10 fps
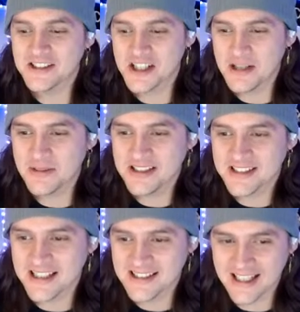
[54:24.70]
shameless
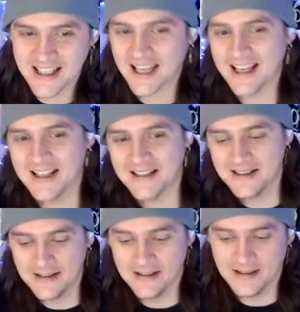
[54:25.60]
as I can.
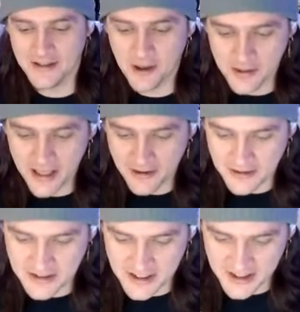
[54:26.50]
No
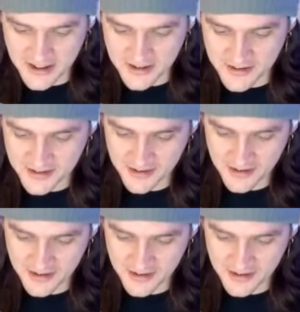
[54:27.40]
guarantees.